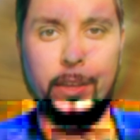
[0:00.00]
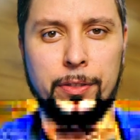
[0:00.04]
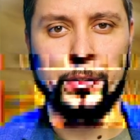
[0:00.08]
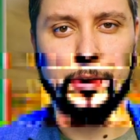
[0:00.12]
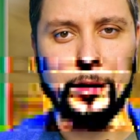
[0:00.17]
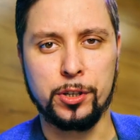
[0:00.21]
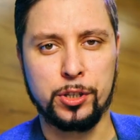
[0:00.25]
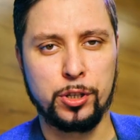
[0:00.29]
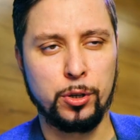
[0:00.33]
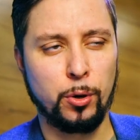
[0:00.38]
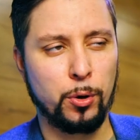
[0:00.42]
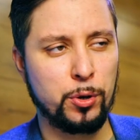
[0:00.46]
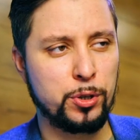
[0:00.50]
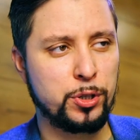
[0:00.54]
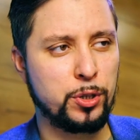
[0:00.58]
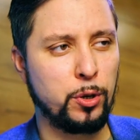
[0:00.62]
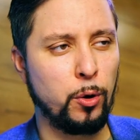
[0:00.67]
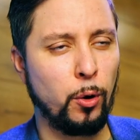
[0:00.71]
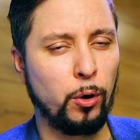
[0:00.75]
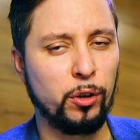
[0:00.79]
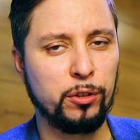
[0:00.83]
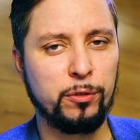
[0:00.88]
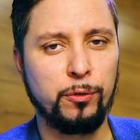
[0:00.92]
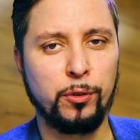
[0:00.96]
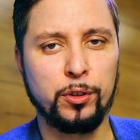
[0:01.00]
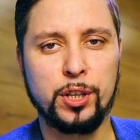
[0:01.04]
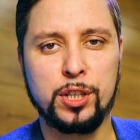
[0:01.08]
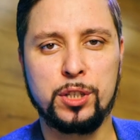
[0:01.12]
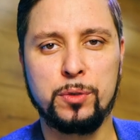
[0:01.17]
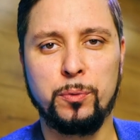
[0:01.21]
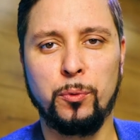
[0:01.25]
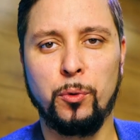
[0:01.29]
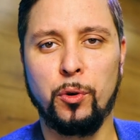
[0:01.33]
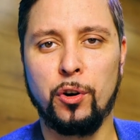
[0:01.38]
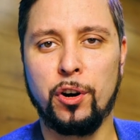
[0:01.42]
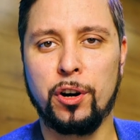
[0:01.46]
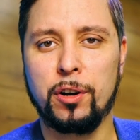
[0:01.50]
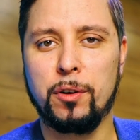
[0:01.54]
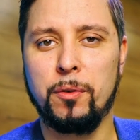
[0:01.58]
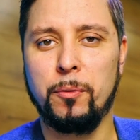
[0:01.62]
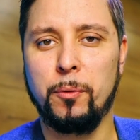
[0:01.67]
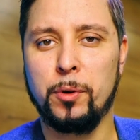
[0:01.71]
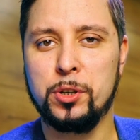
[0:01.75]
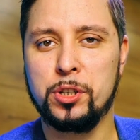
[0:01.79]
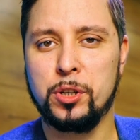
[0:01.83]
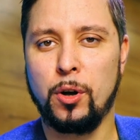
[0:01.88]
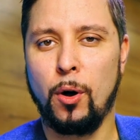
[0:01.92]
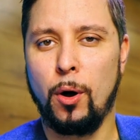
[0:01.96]
The source code for this work
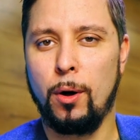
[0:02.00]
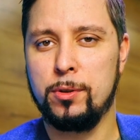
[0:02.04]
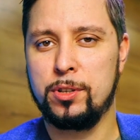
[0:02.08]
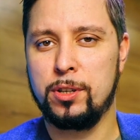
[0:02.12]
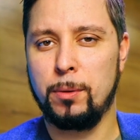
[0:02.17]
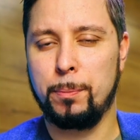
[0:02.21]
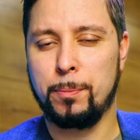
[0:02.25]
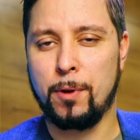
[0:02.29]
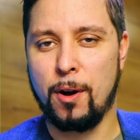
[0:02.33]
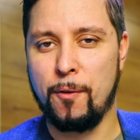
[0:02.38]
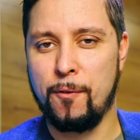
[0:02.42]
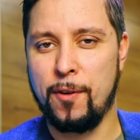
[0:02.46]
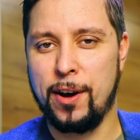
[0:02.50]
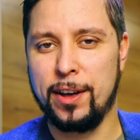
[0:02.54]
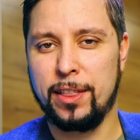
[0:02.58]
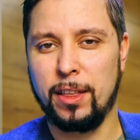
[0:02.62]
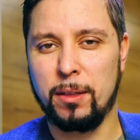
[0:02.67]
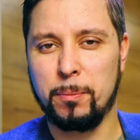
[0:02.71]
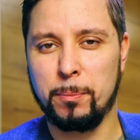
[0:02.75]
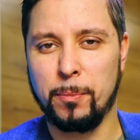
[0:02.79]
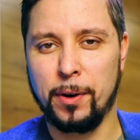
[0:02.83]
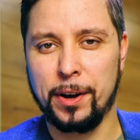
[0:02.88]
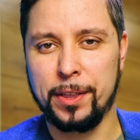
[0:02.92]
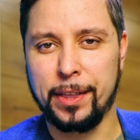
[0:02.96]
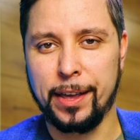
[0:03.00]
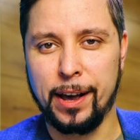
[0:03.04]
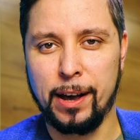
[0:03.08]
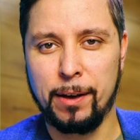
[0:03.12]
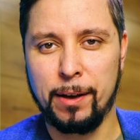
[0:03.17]
was also provided by the